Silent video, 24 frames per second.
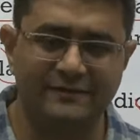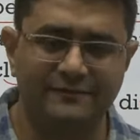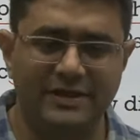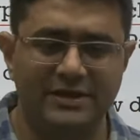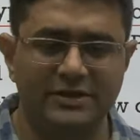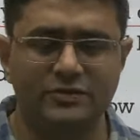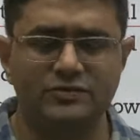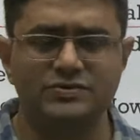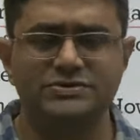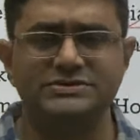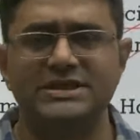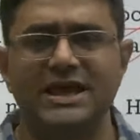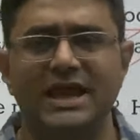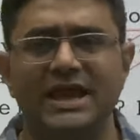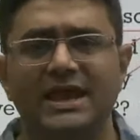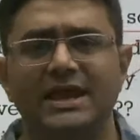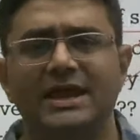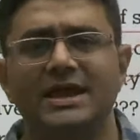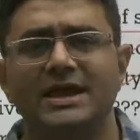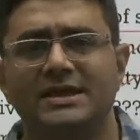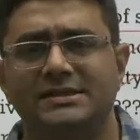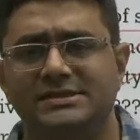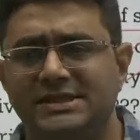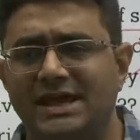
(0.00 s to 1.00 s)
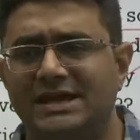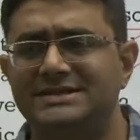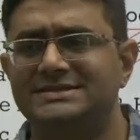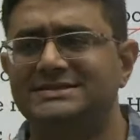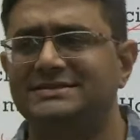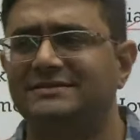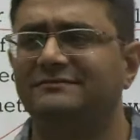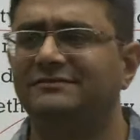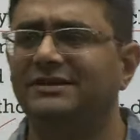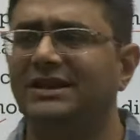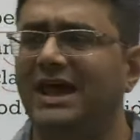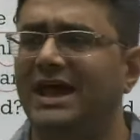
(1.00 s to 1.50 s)
when you say that
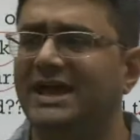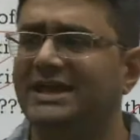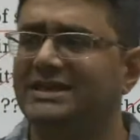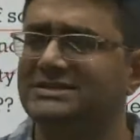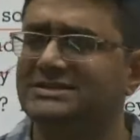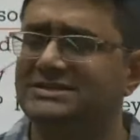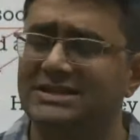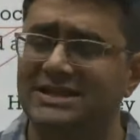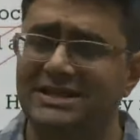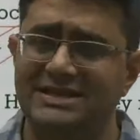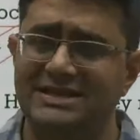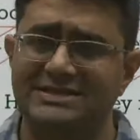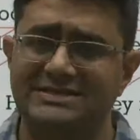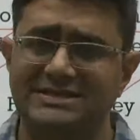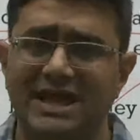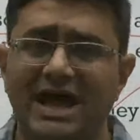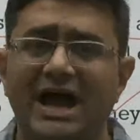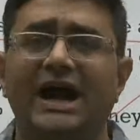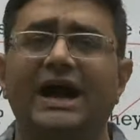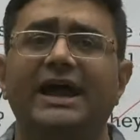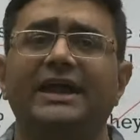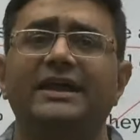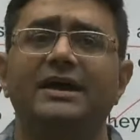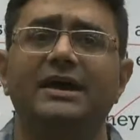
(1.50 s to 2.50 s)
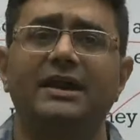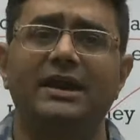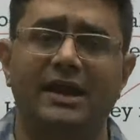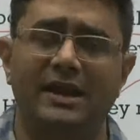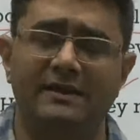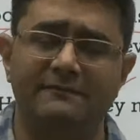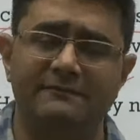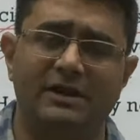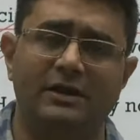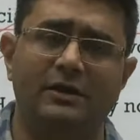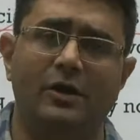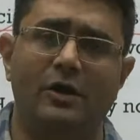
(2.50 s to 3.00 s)
civilized is a higher
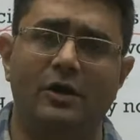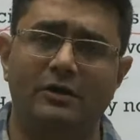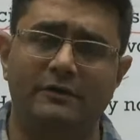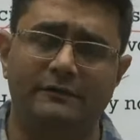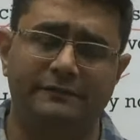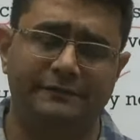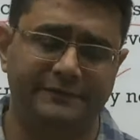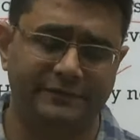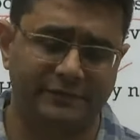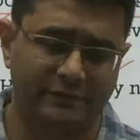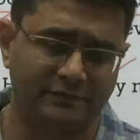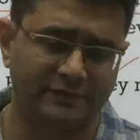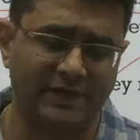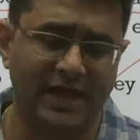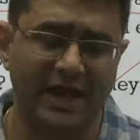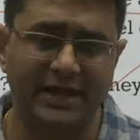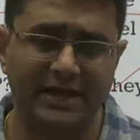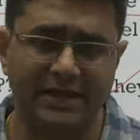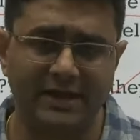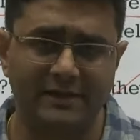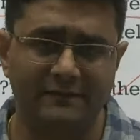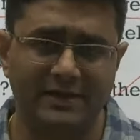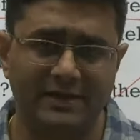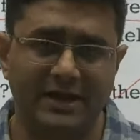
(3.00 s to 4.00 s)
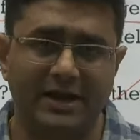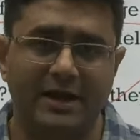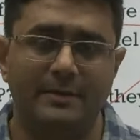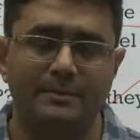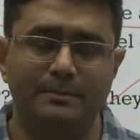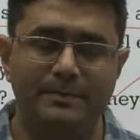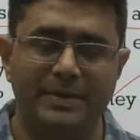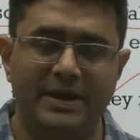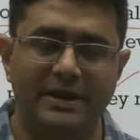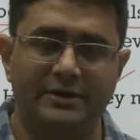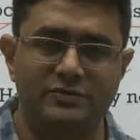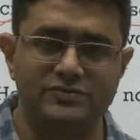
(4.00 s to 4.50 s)
level of society when
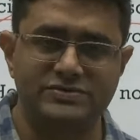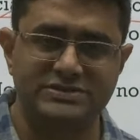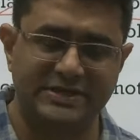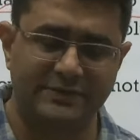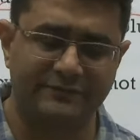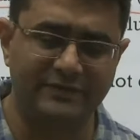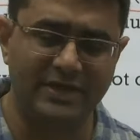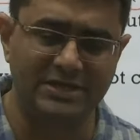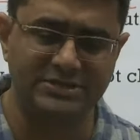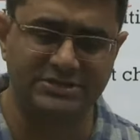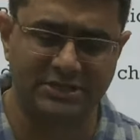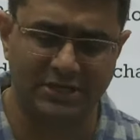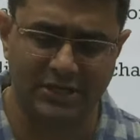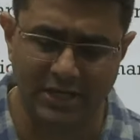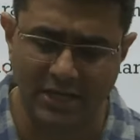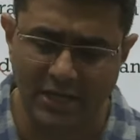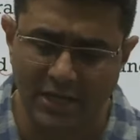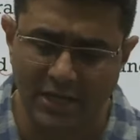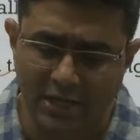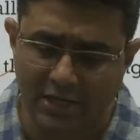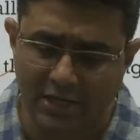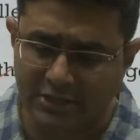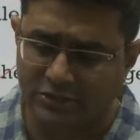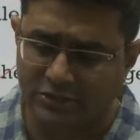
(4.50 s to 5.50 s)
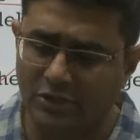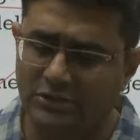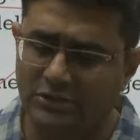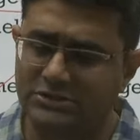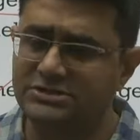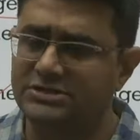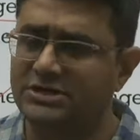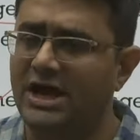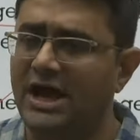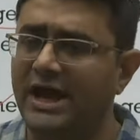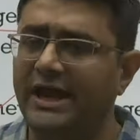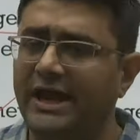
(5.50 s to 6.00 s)
compared to savagery, you're
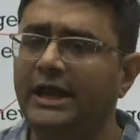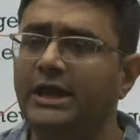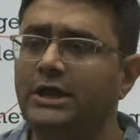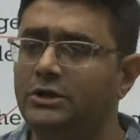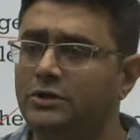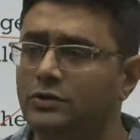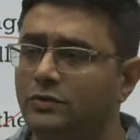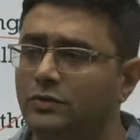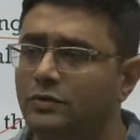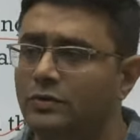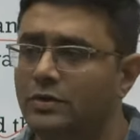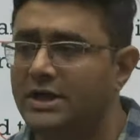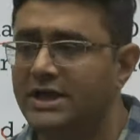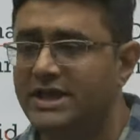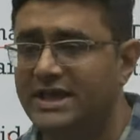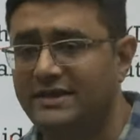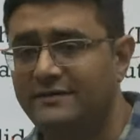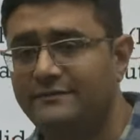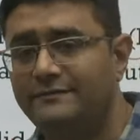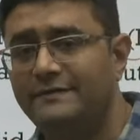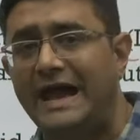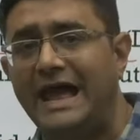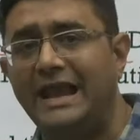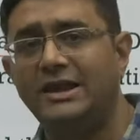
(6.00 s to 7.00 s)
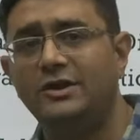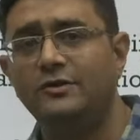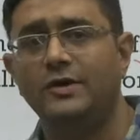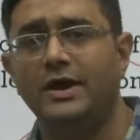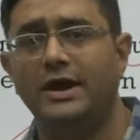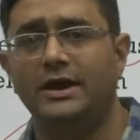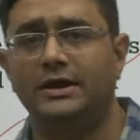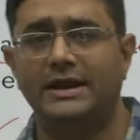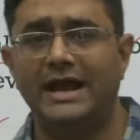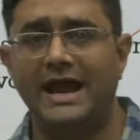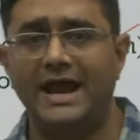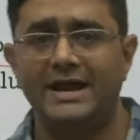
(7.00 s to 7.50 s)
trying to
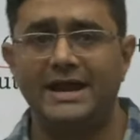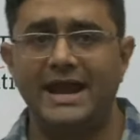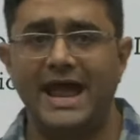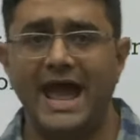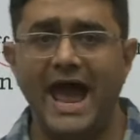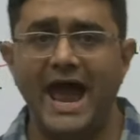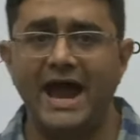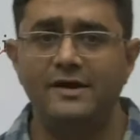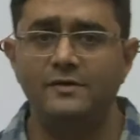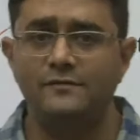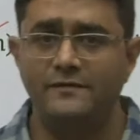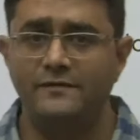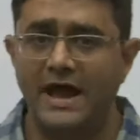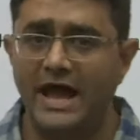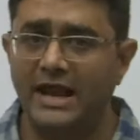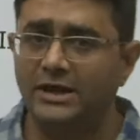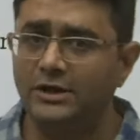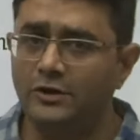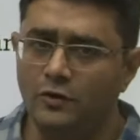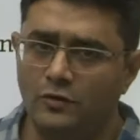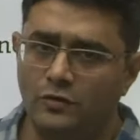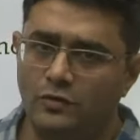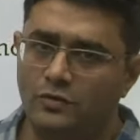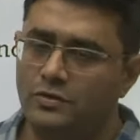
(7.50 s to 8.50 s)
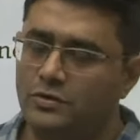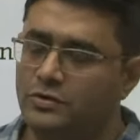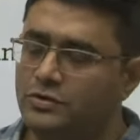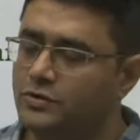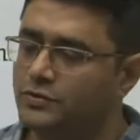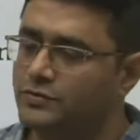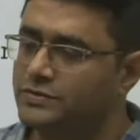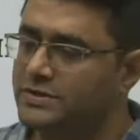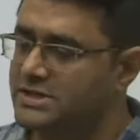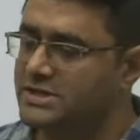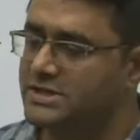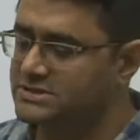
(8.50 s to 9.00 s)
evaluate and add value to
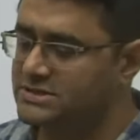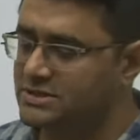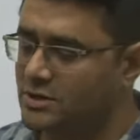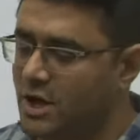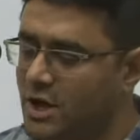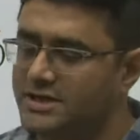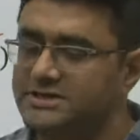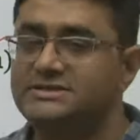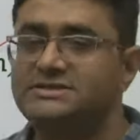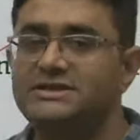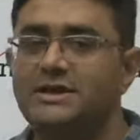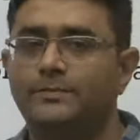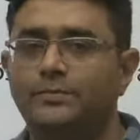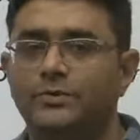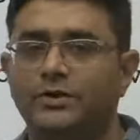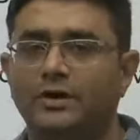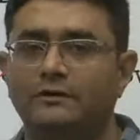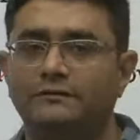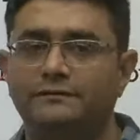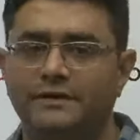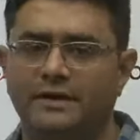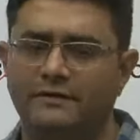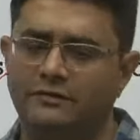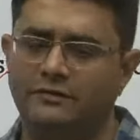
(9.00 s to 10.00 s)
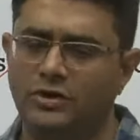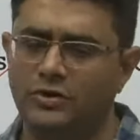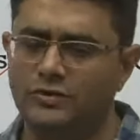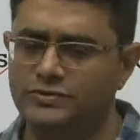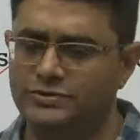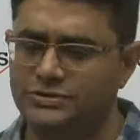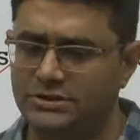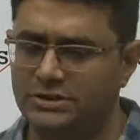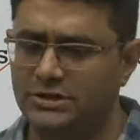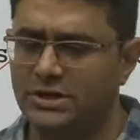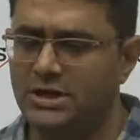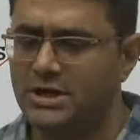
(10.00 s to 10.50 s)
this concept of
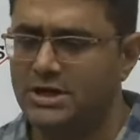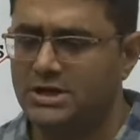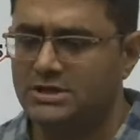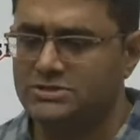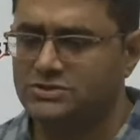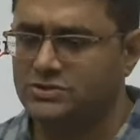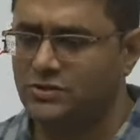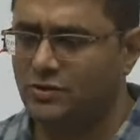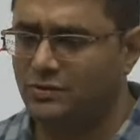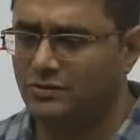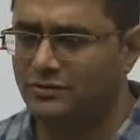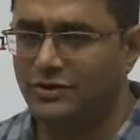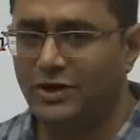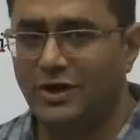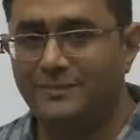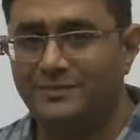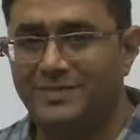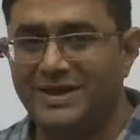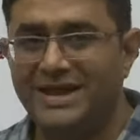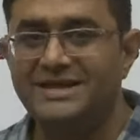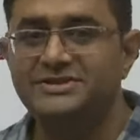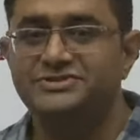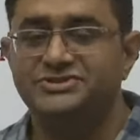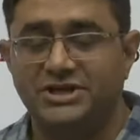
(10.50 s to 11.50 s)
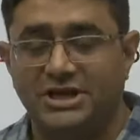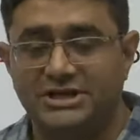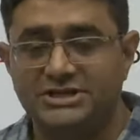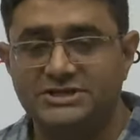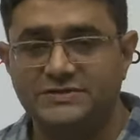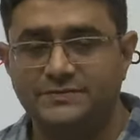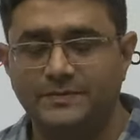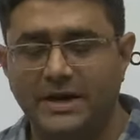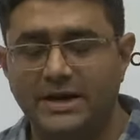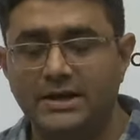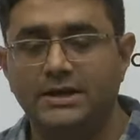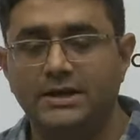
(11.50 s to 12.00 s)
evolution. So you are being
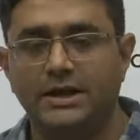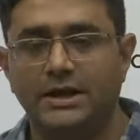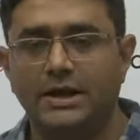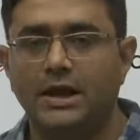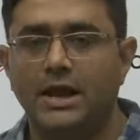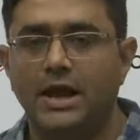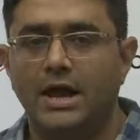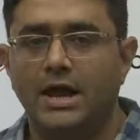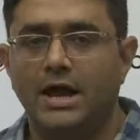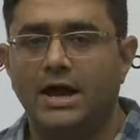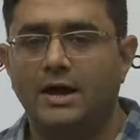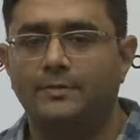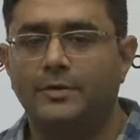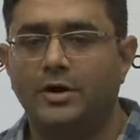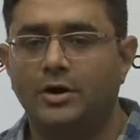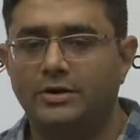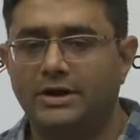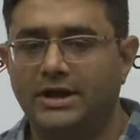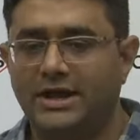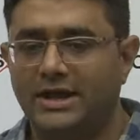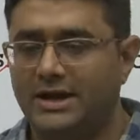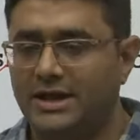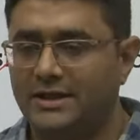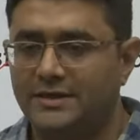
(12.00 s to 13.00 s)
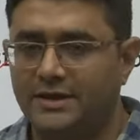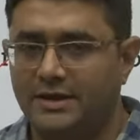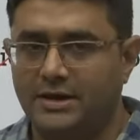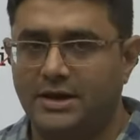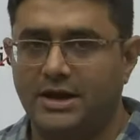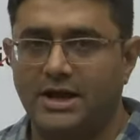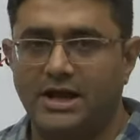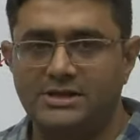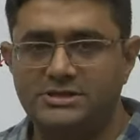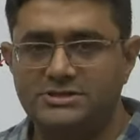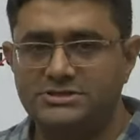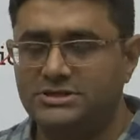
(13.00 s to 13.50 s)
judgmental about another
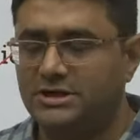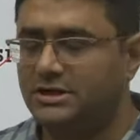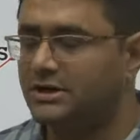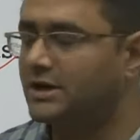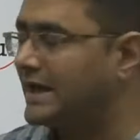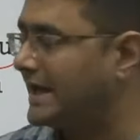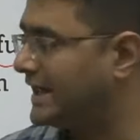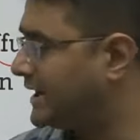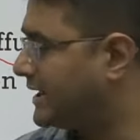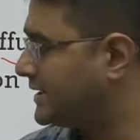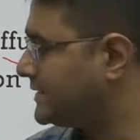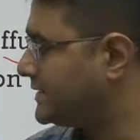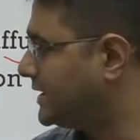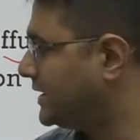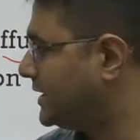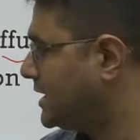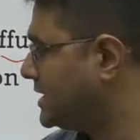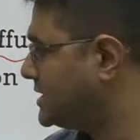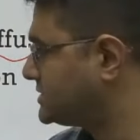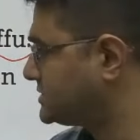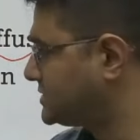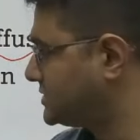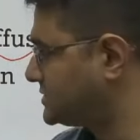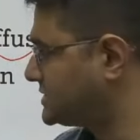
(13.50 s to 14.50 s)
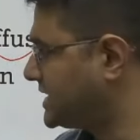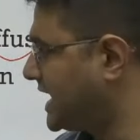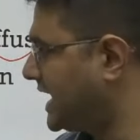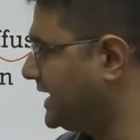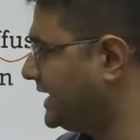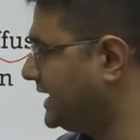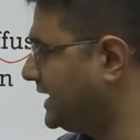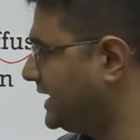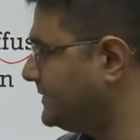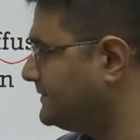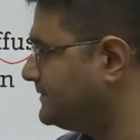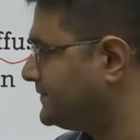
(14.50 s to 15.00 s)
culture, another
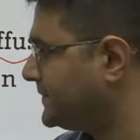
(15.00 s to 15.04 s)
society.